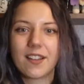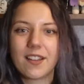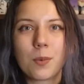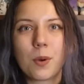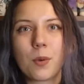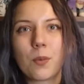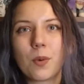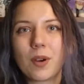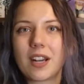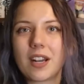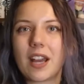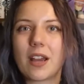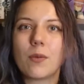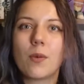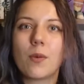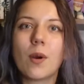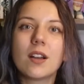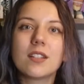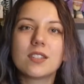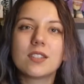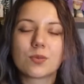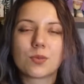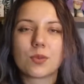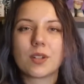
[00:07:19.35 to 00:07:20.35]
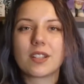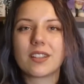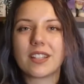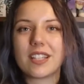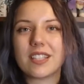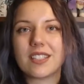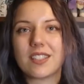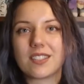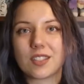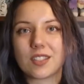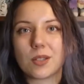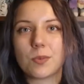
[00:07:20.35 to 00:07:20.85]
But what I was
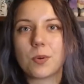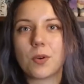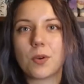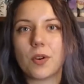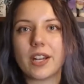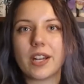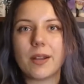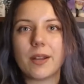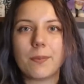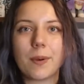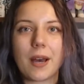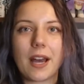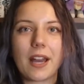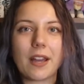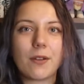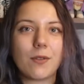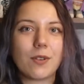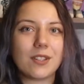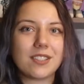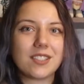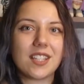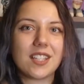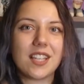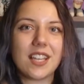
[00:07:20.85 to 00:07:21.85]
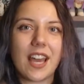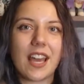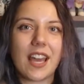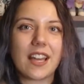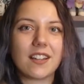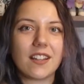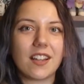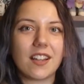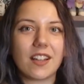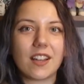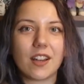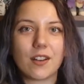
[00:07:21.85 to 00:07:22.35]
really disappointed by was the
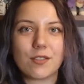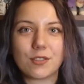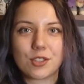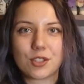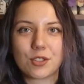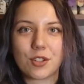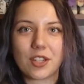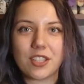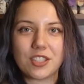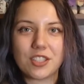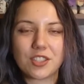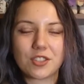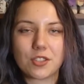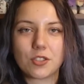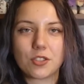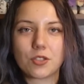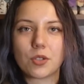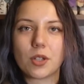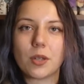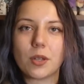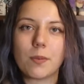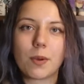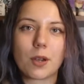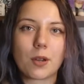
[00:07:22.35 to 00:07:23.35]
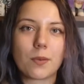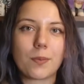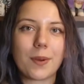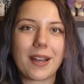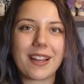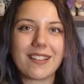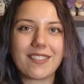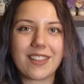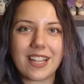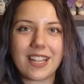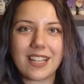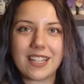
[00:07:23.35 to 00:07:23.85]
ending of Strange the Dreamer
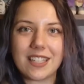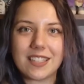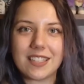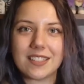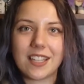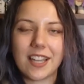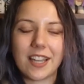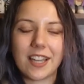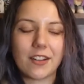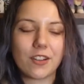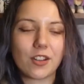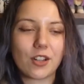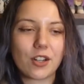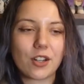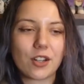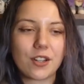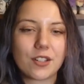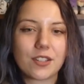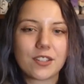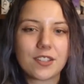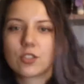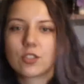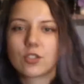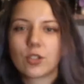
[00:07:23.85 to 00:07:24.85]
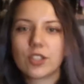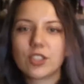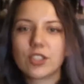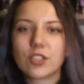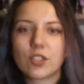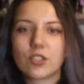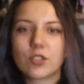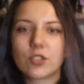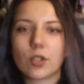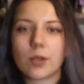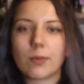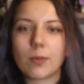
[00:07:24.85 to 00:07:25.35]
by Laini Taylor. Strange
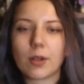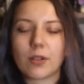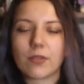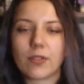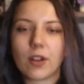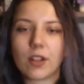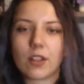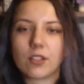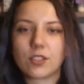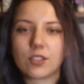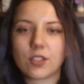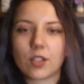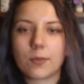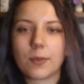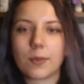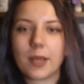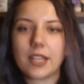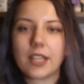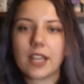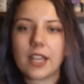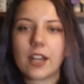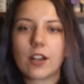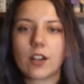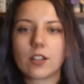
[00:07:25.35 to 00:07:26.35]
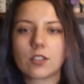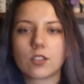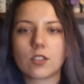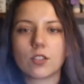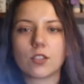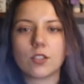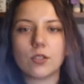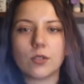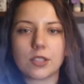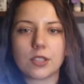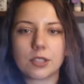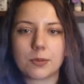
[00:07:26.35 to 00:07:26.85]
the Dreamer follows our main
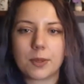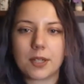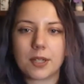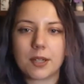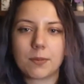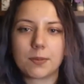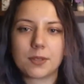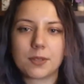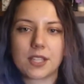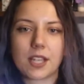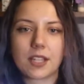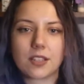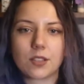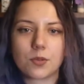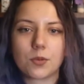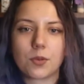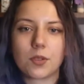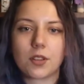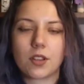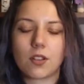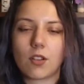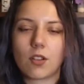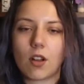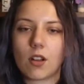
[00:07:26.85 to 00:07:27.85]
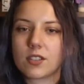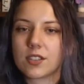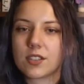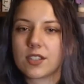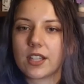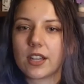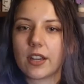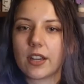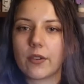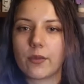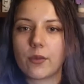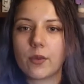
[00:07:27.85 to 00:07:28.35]
character who has been obsessed with the lost
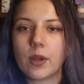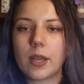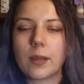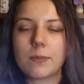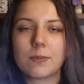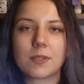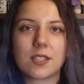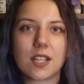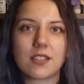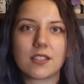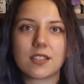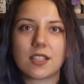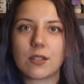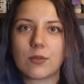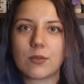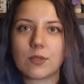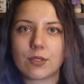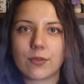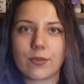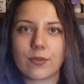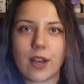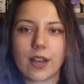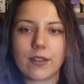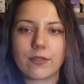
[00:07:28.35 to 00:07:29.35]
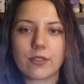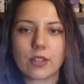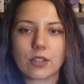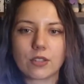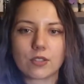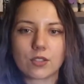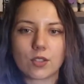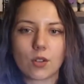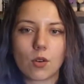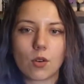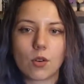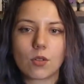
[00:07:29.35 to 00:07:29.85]
city of Weep since he was 5
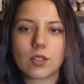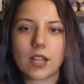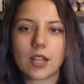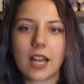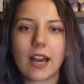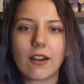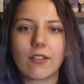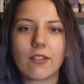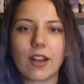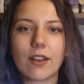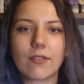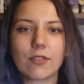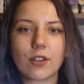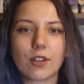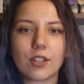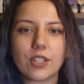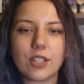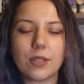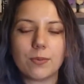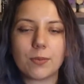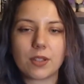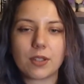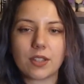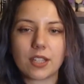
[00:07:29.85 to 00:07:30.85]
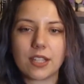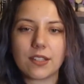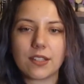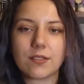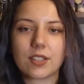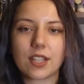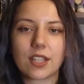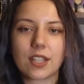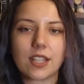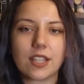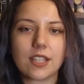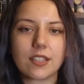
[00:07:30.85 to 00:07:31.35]
years old. However, he
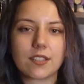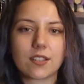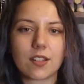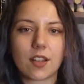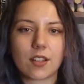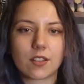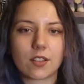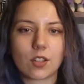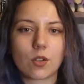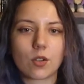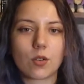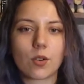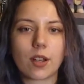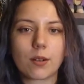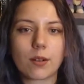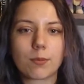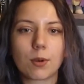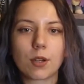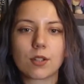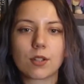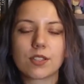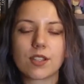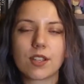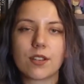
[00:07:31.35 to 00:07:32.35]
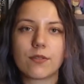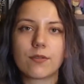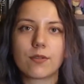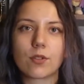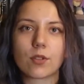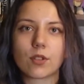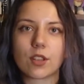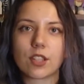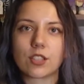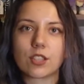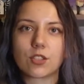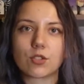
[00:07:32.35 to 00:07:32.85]
believes that he is not the correct person
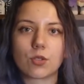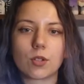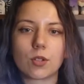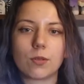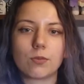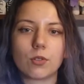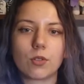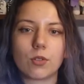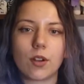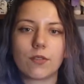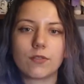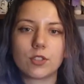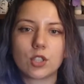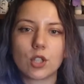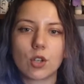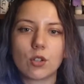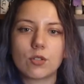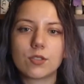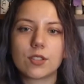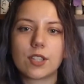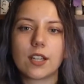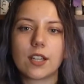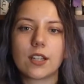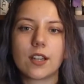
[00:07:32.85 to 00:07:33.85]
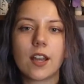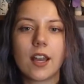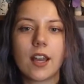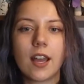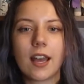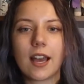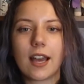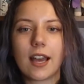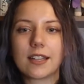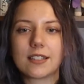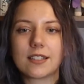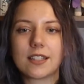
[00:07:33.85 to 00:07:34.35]
for this dream to have chosen
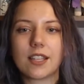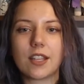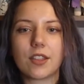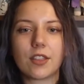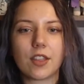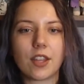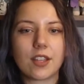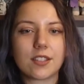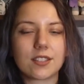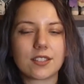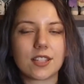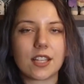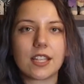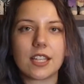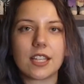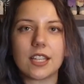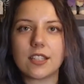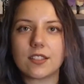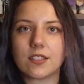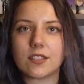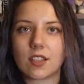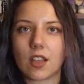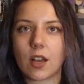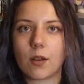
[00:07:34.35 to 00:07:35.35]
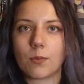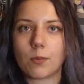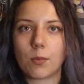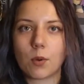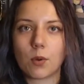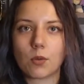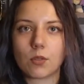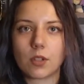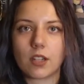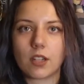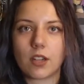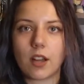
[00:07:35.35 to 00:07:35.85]
as he thinks that he is not
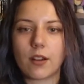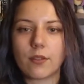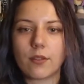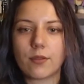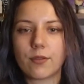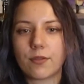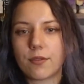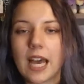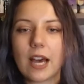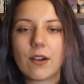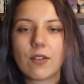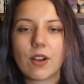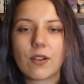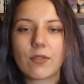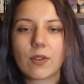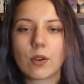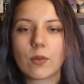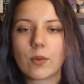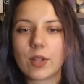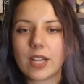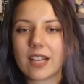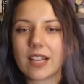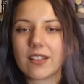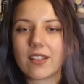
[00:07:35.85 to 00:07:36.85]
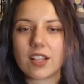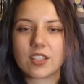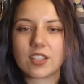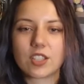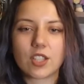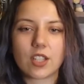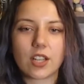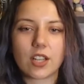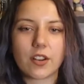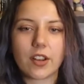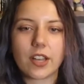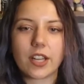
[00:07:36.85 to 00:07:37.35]
bold enough. However, when a
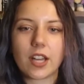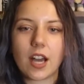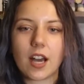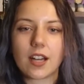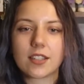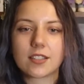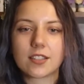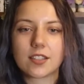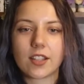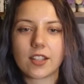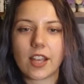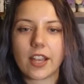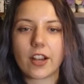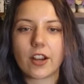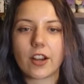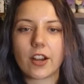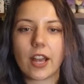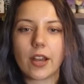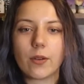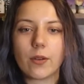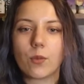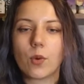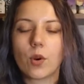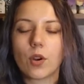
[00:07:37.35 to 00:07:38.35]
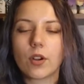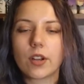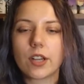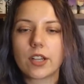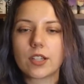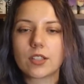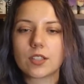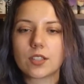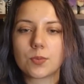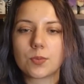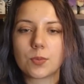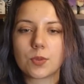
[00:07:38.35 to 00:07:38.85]
legendary god slayer and
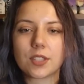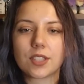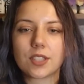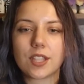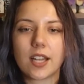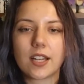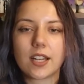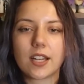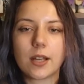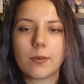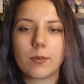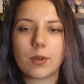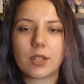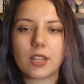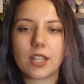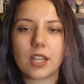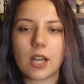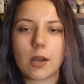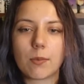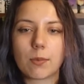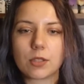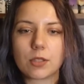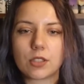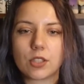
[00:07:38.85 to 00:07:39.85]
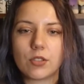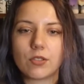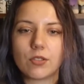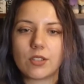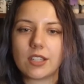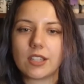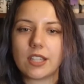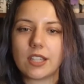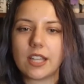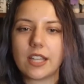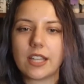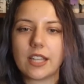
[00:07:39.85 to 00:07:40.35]
warriors present him with the
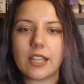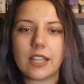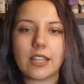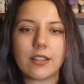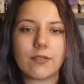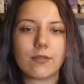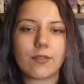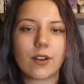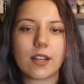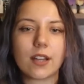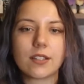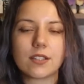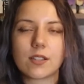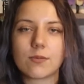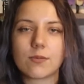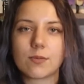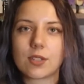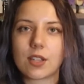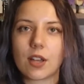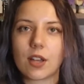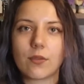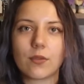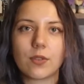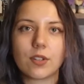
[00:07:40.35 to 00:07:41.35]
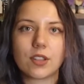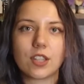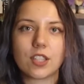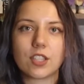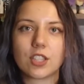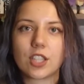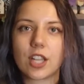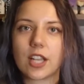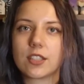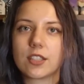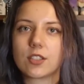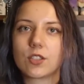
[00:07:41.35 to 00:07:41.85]
opportunity, he finds himself with the
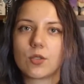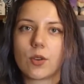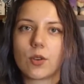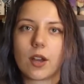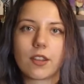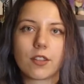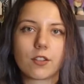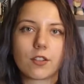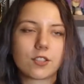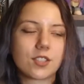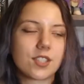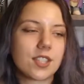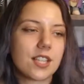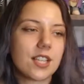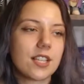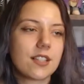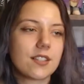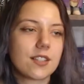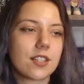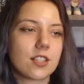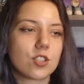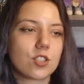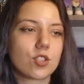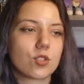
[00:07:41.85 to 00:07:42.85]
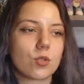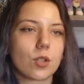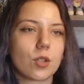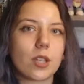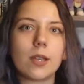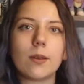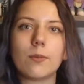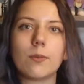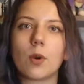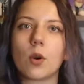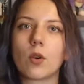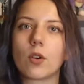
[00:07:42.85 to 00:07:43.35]
chance to either seize his
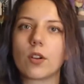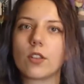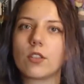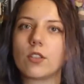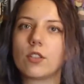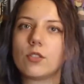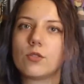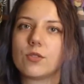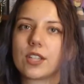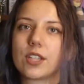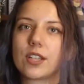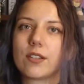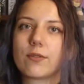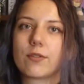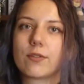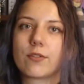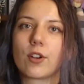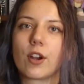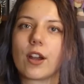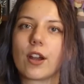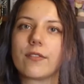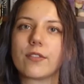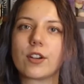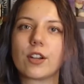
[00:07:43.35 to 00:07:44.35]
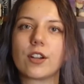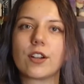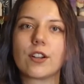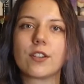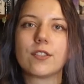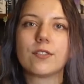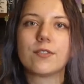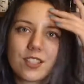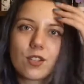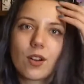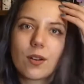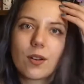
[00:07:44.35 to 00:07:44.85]
dream or lose it forever.
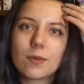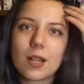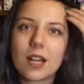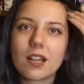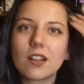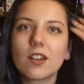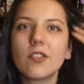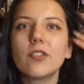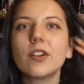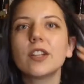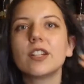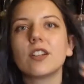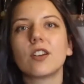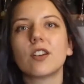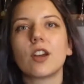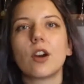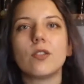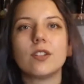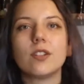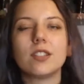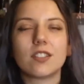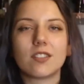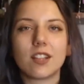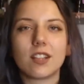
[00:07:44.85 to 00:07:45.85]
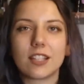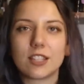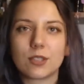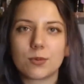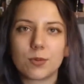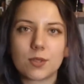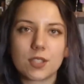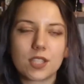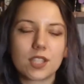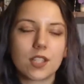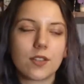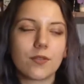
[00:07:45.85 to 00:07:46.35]
So I'm not going to go into like
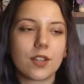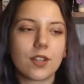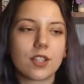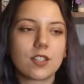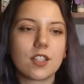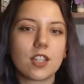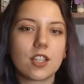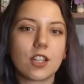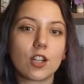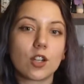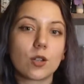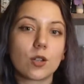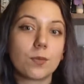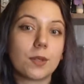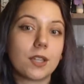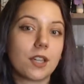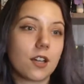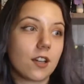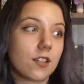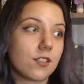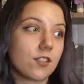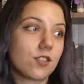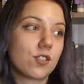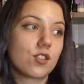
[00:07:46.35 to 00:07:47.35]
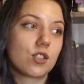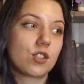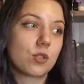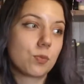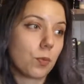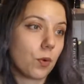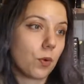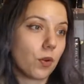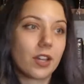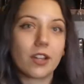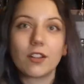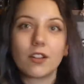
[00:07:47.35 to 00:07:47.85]
specifics here because
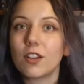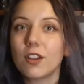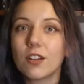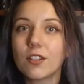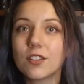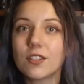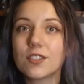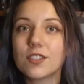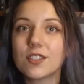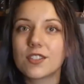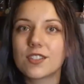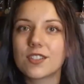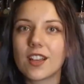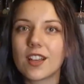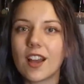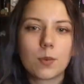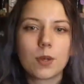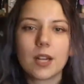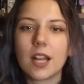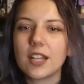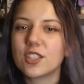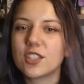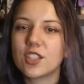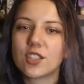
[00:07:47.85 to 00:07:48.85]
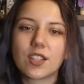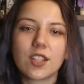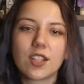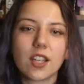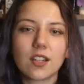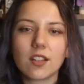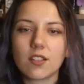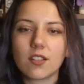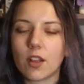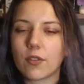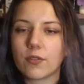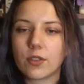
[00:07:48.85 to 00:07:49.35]
spoilers, but I just
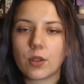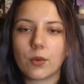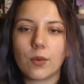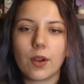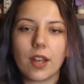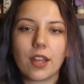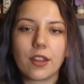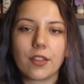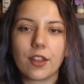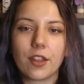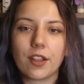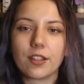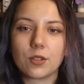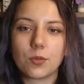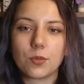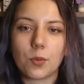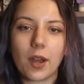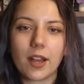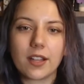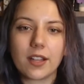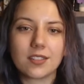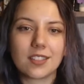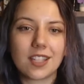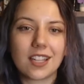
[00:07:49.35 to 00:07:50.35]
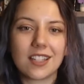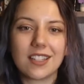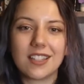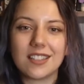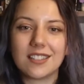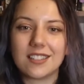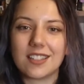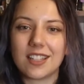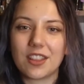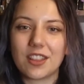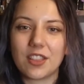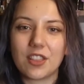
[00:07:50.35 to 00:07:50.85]
didn't love the way things went and
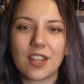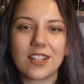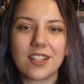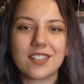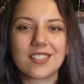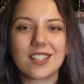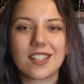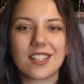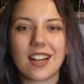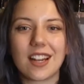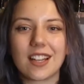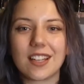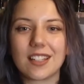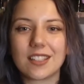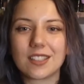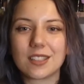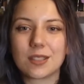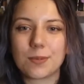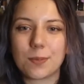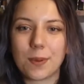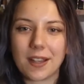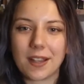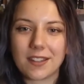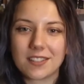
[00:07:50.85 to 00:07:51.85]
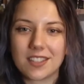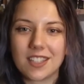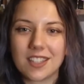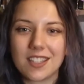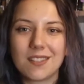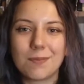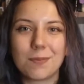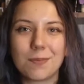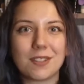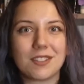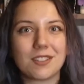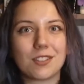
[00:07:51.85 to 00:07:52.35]
it did things that I
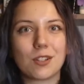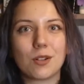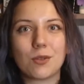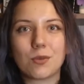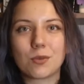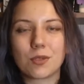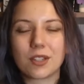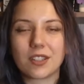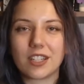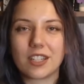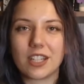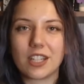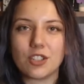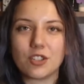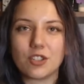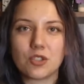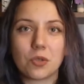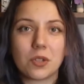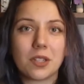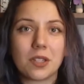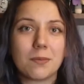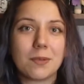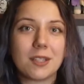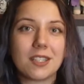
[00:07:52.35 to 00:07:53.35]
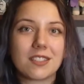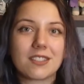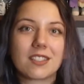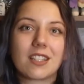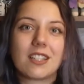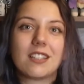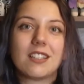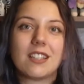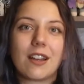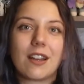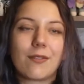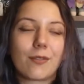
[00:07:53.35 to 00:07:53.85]
expected but don't really enjoy because
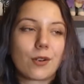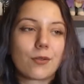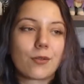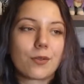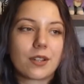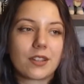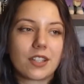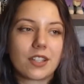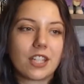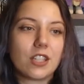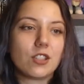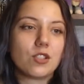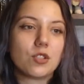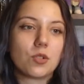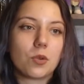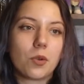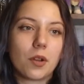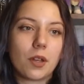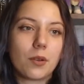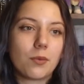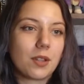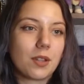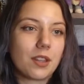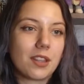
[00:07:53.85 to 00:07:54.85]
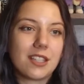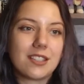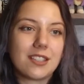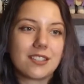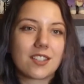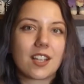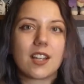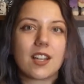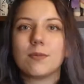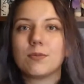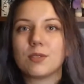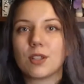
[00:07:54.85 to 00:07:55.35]
I never really enjoy when
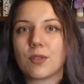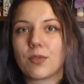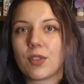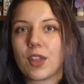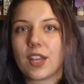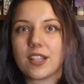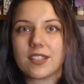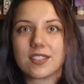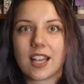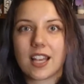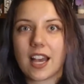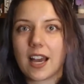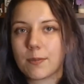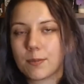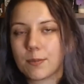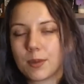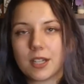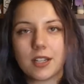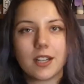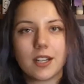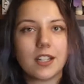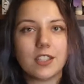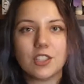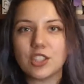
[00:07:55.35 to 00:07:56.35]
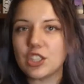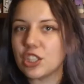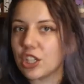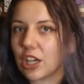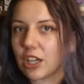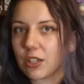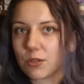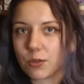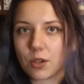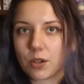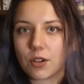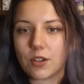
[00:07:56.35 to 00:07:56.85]
these types of things happen in
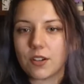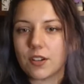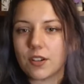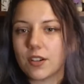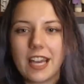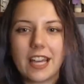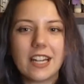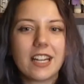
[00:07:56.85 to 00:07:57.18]
general.